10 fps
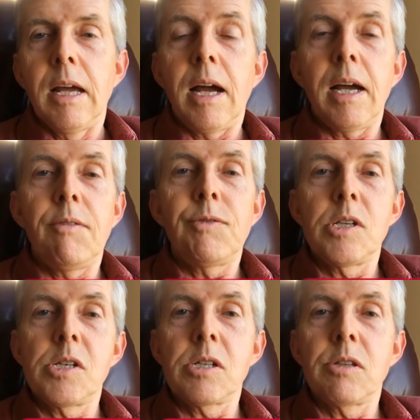If
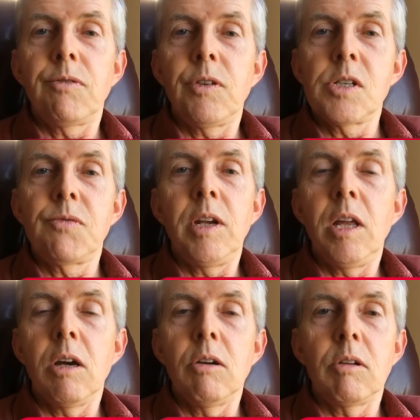this is the first
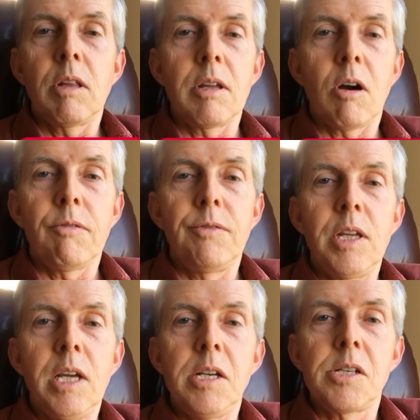video of
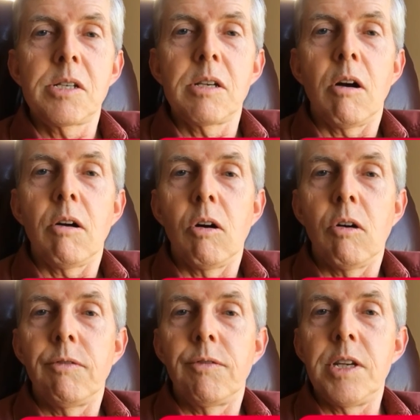these
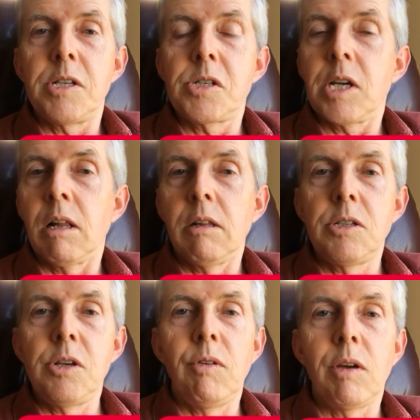of this channel
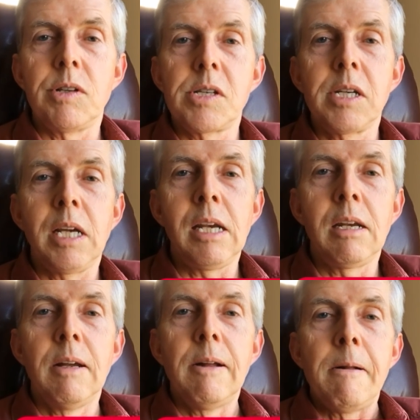that you've ever seen,
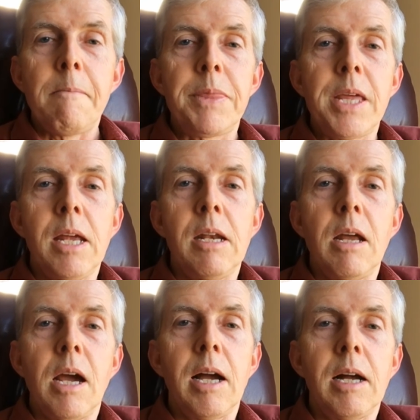then
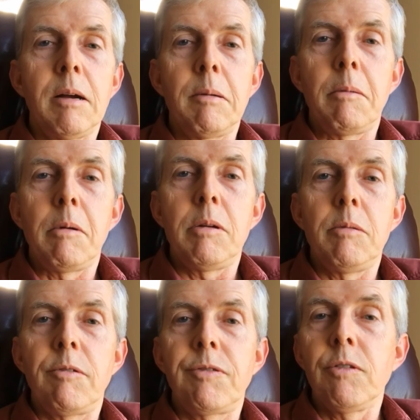
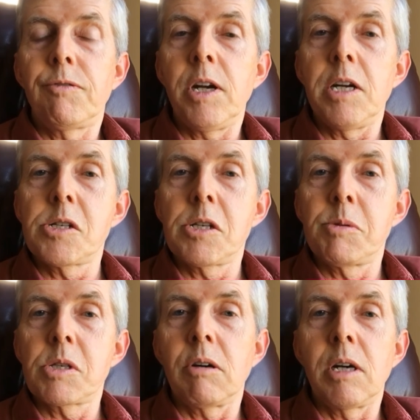feel free to
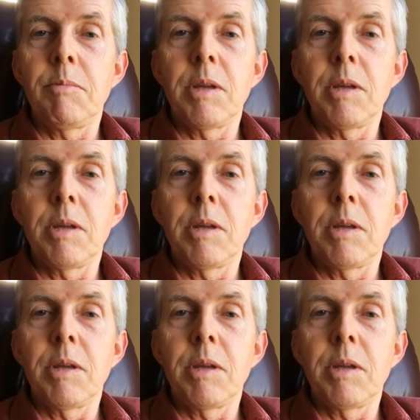subscribe.